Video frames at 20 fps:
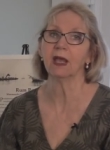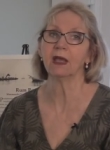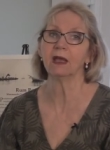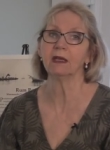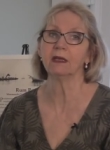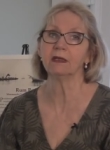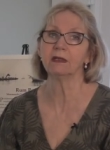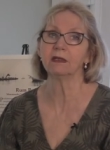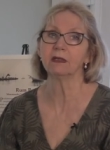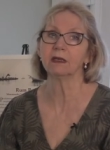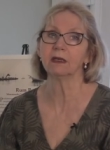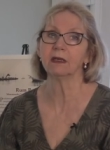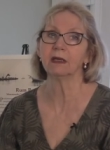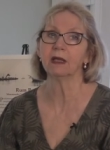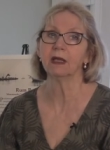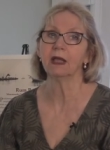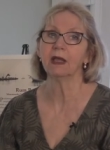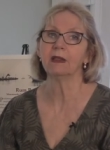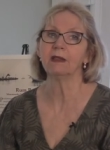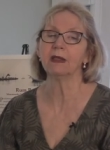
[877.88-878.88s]
and
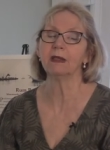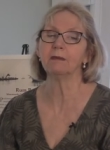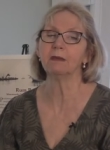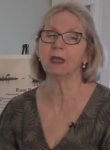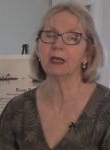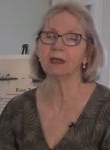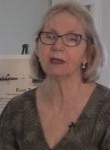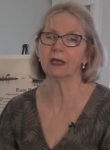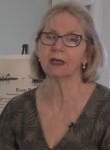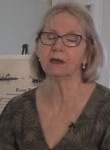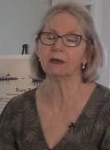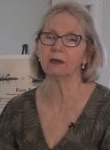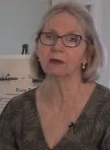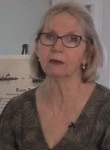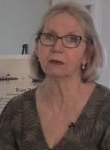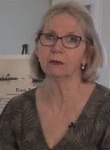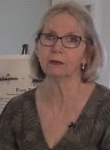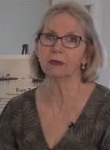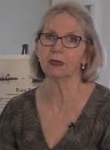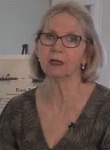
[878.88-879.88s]
uh, they made that
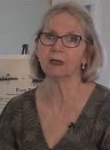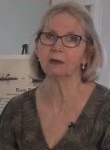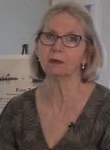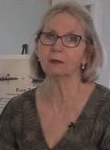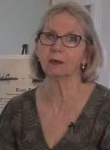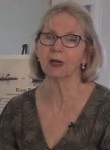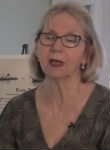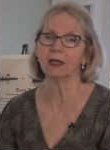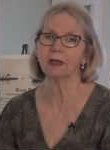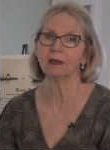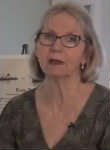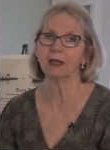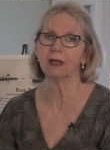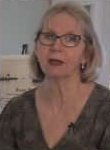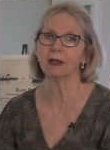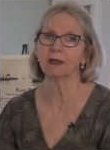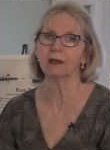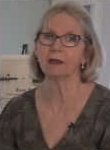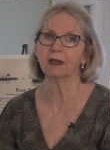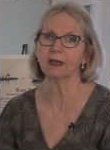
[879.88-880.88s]
known in a way
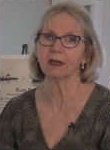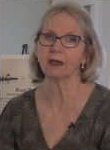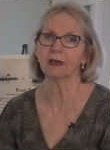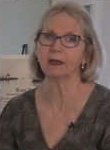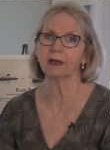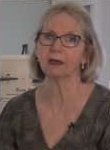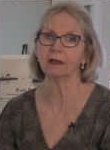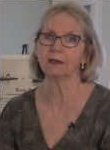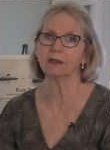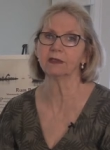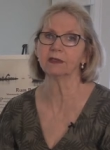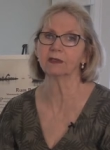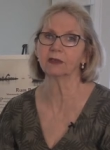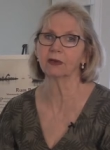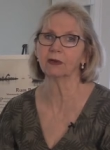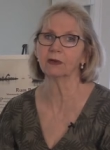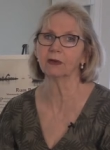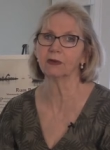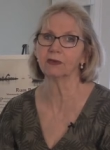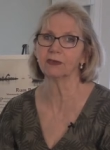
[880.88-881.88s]
that, that uh,
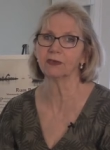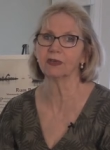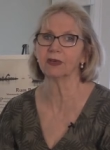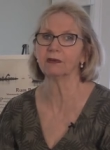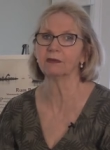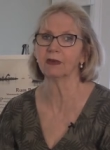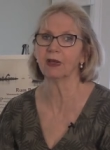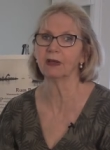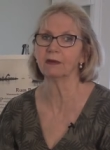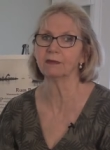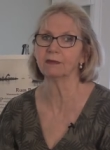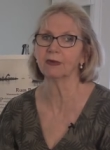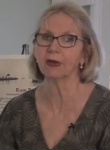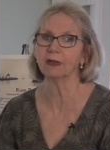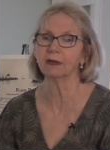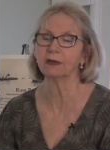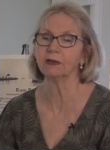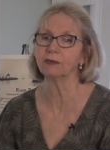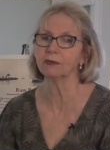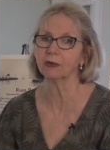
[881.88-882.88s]
discouraged and, and
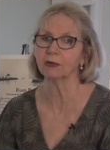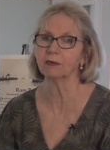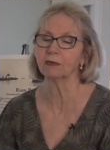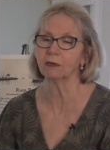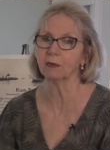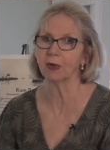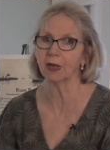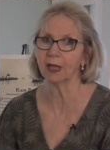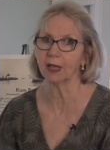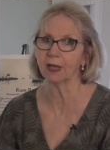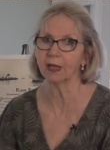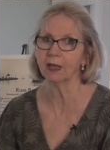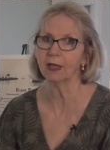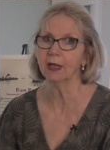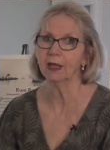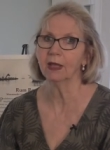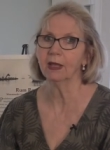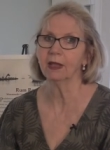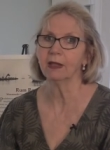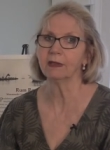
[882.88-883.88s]
finally drove away
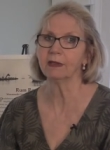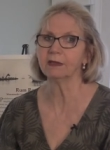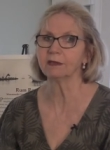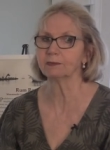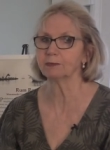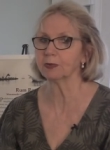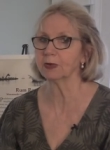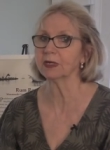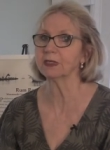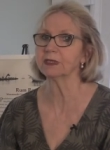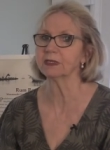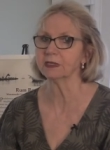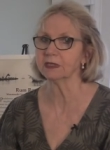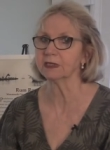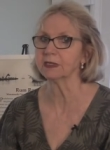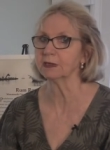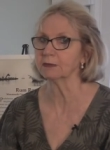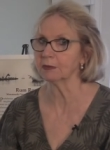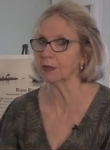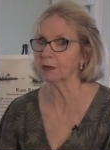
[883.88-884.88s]
this
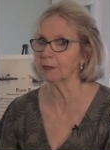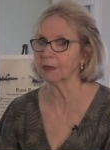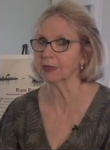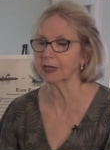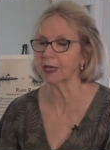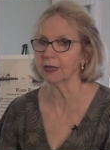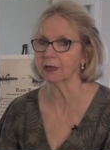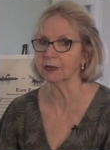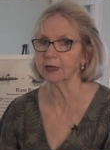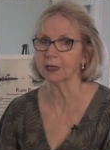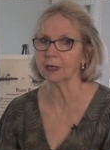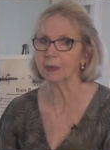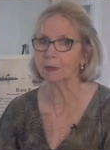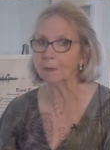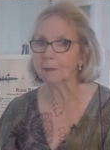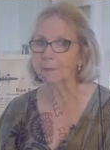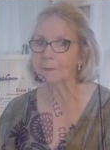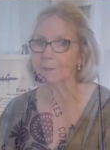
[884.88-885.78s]
presence in Monmouth. Monmouth County.